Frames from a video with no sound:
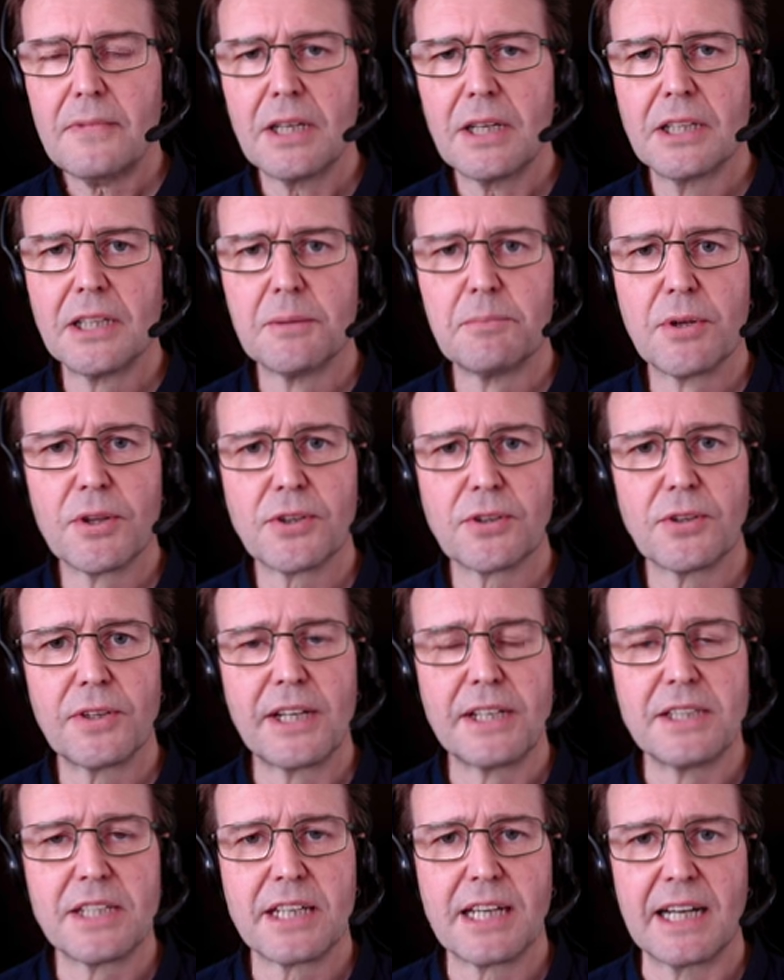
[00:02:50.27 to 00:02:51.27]
Number 3
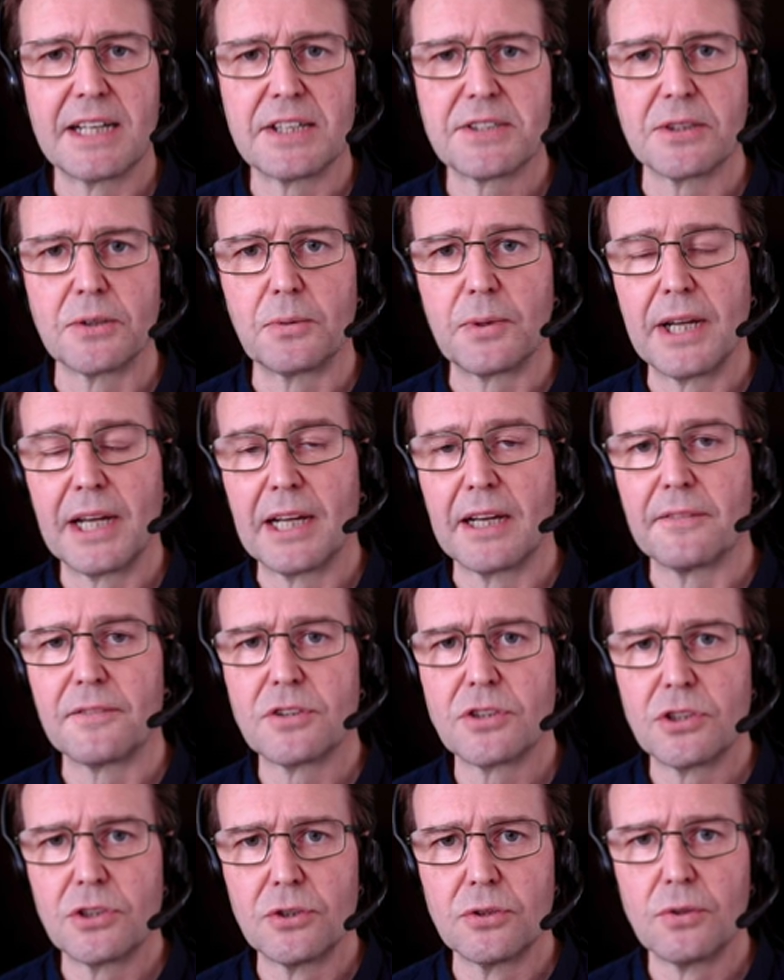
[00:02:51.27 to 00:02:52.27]
indicates that we have
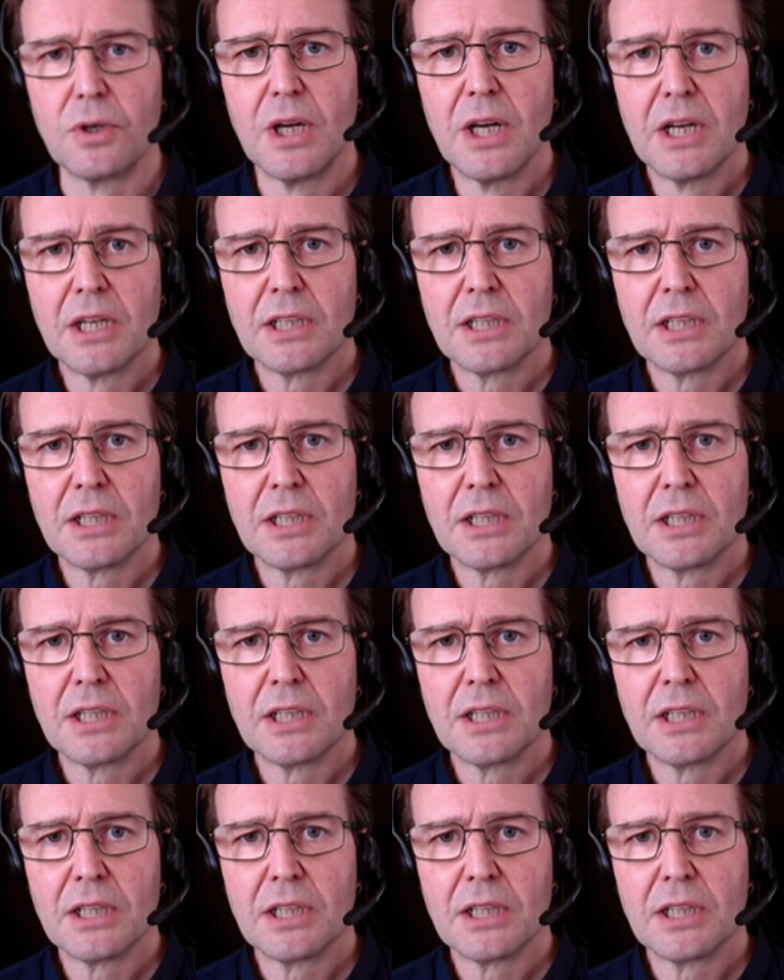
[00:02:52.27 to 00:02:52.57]
two